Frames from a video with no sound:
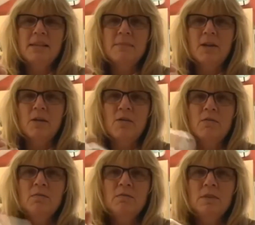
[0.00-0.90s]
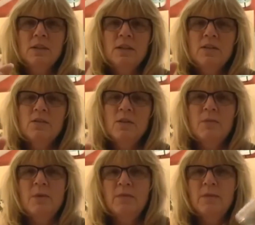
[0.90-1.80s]
and my Girl. So I
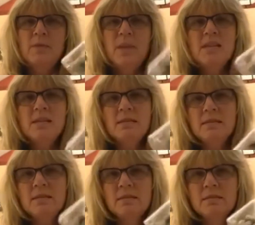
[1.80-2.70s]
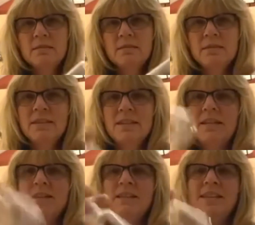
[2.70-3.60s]
went from this
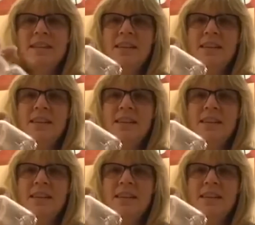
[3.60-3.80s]
to